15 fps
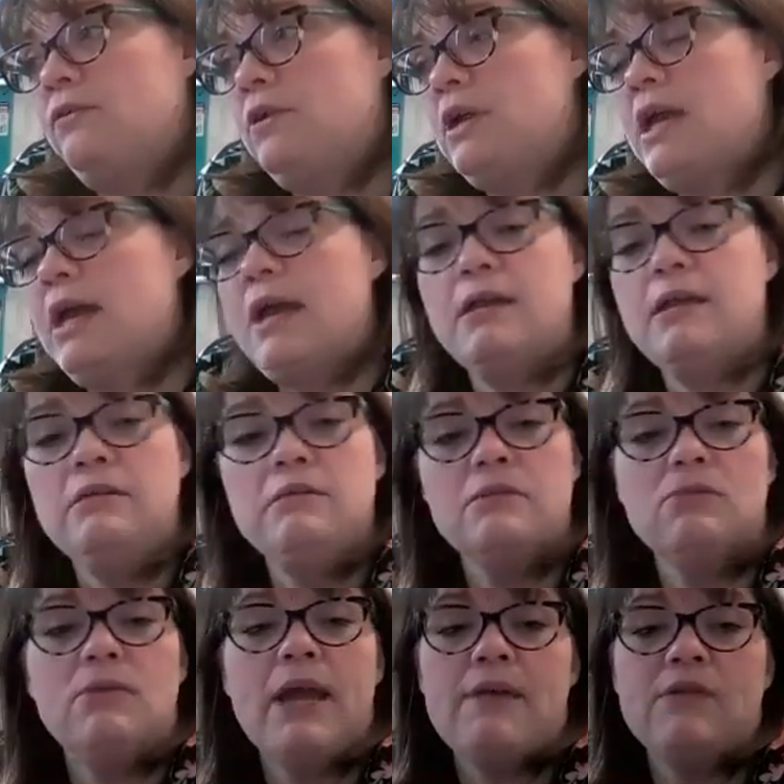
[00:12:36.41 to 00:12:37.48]
Okay,
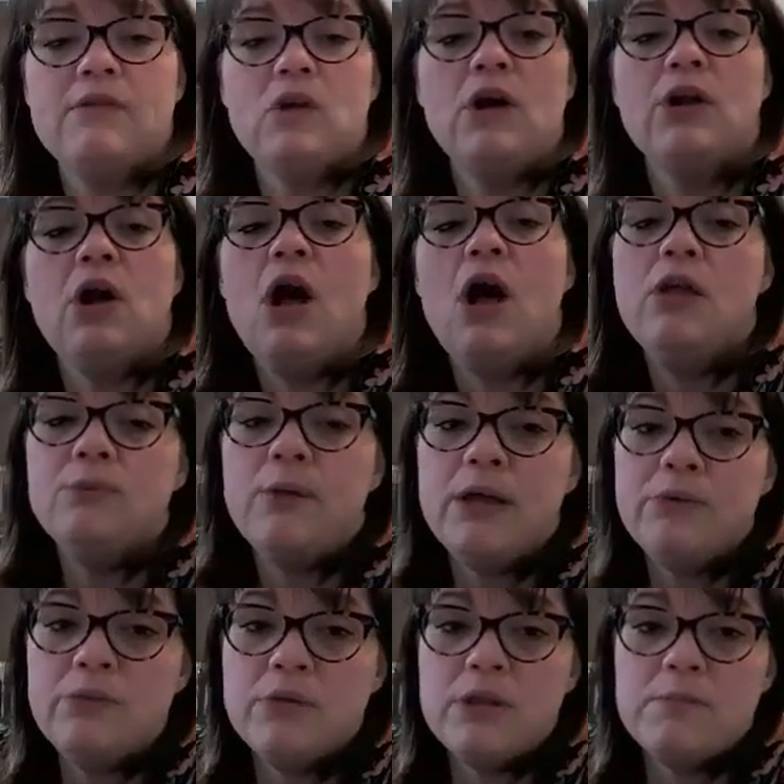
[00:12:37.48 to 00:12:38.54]
we haven't gone all the way
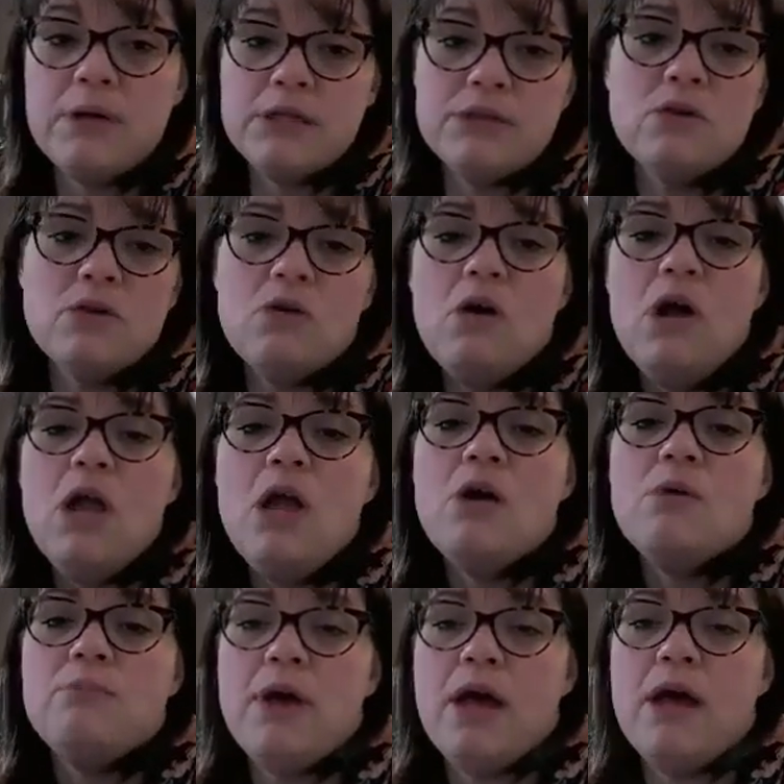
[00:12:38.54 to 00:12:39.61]
through the muscle,
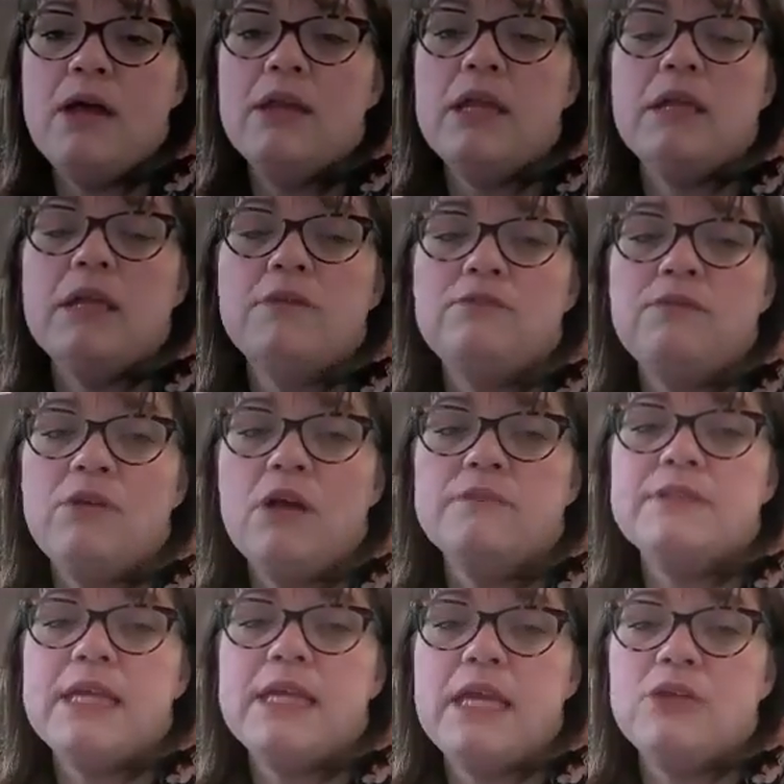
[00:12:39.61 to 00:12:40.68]
but it involves
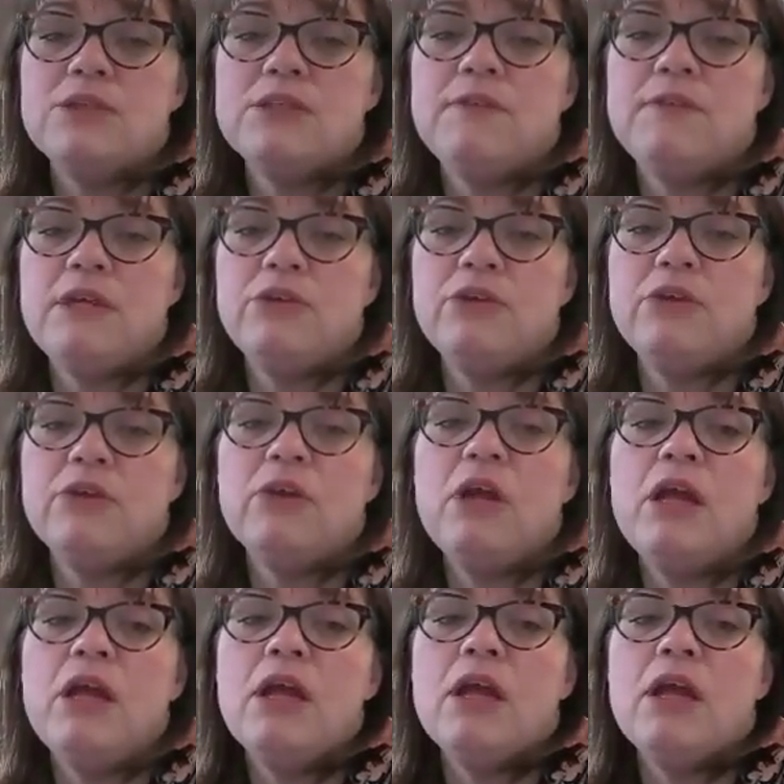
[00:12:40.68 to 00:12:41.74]
the anal sphincter
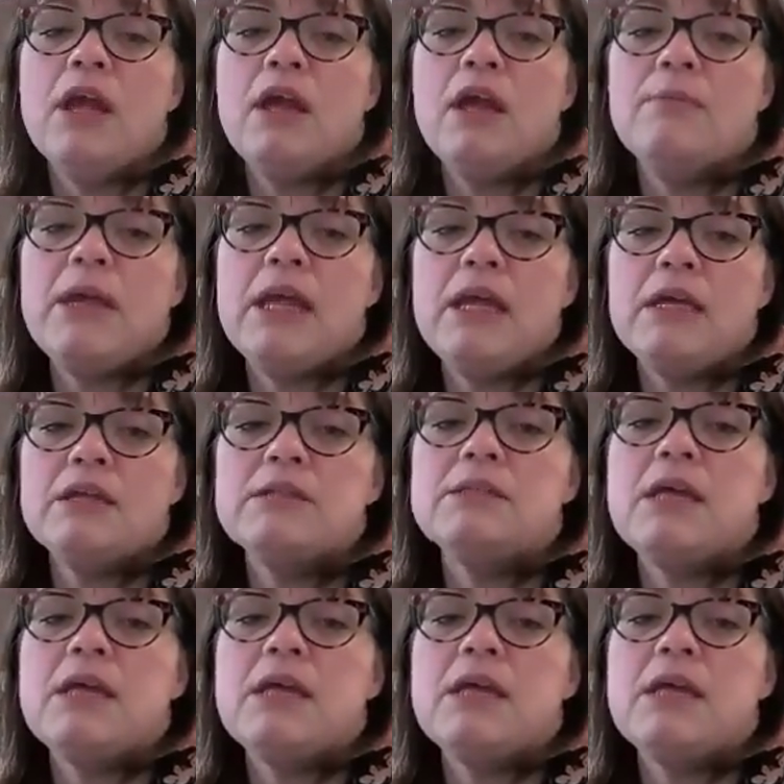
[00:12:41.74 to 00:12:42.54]
and